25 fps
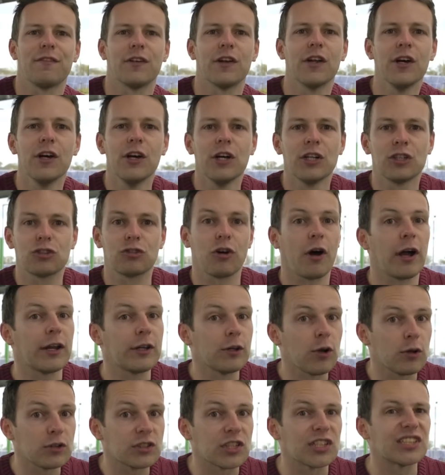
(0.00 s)
and tried
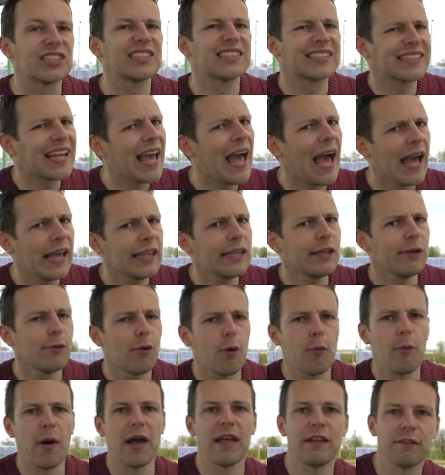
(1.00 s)
not to scare you
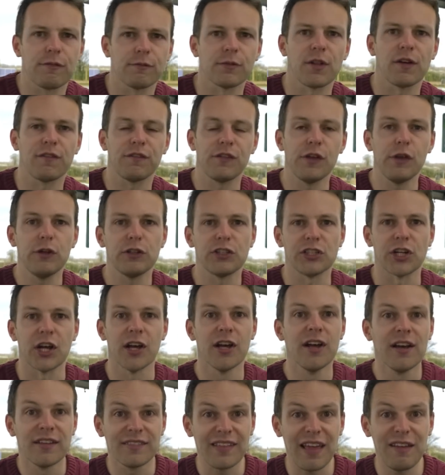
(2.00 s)
away from the future.
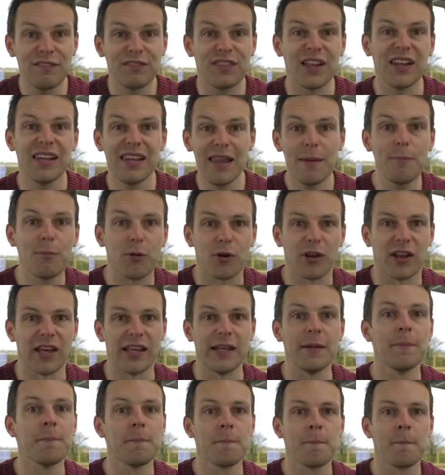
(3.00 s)
They've deliberately
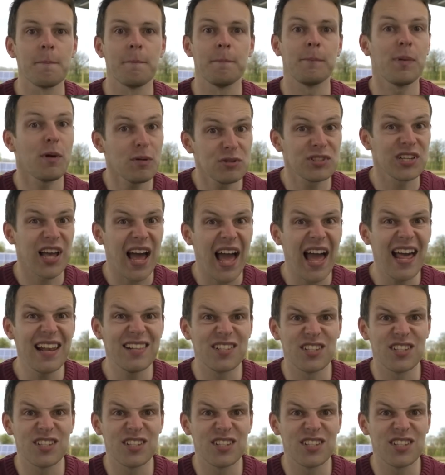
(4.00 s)
built a head